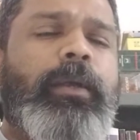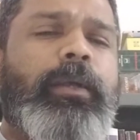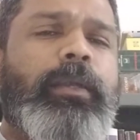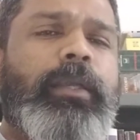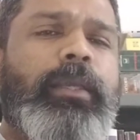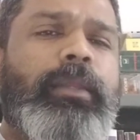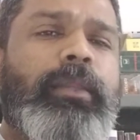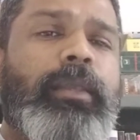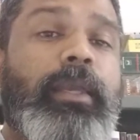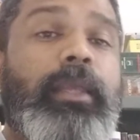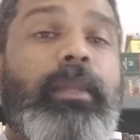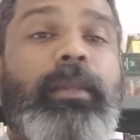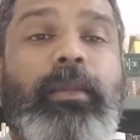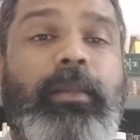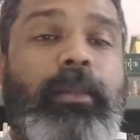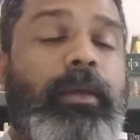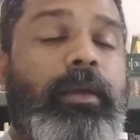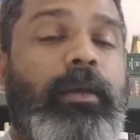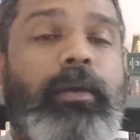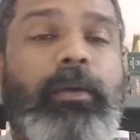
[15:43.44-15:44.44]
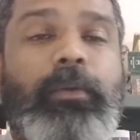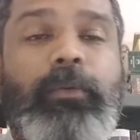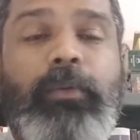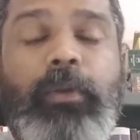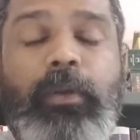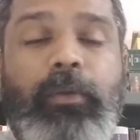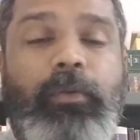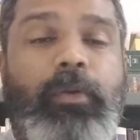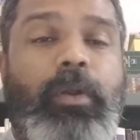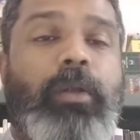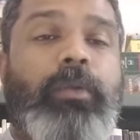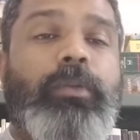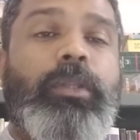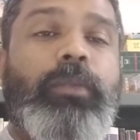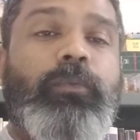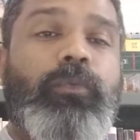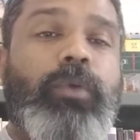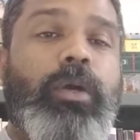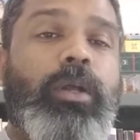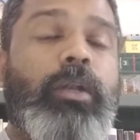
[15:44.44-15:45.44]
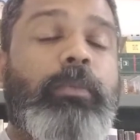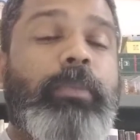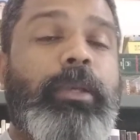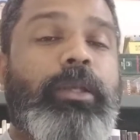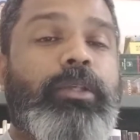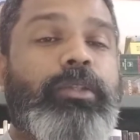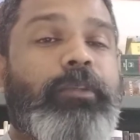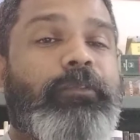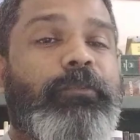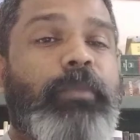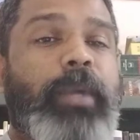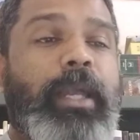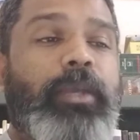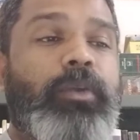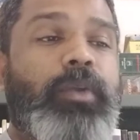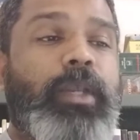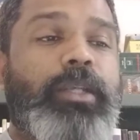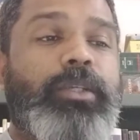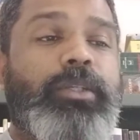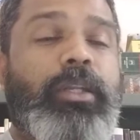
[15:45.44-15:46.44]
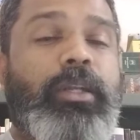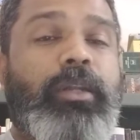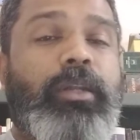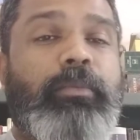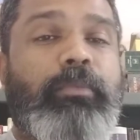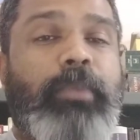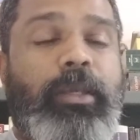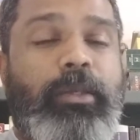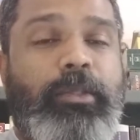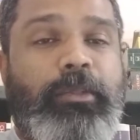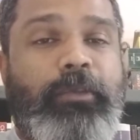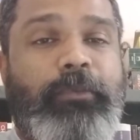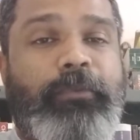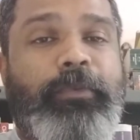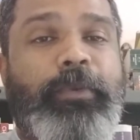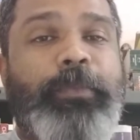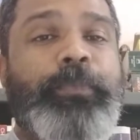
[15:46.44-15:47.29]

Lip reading: in around the world because of migration, because of